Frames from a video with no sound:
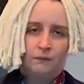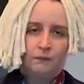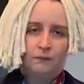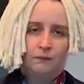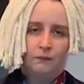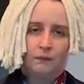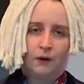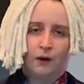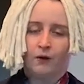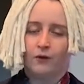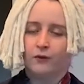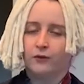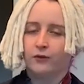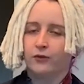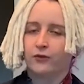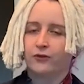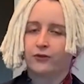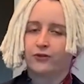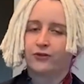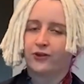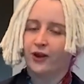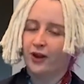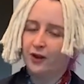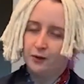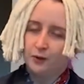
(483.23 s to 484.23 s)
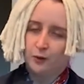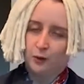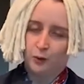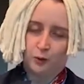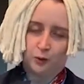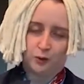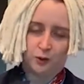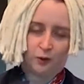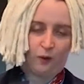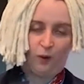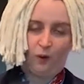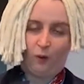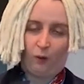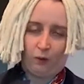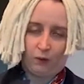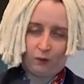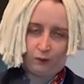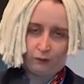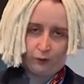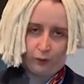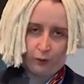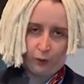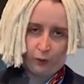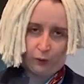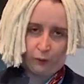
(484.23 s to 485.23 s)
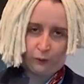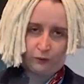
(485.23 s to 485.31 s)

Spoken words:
And thank you to all of you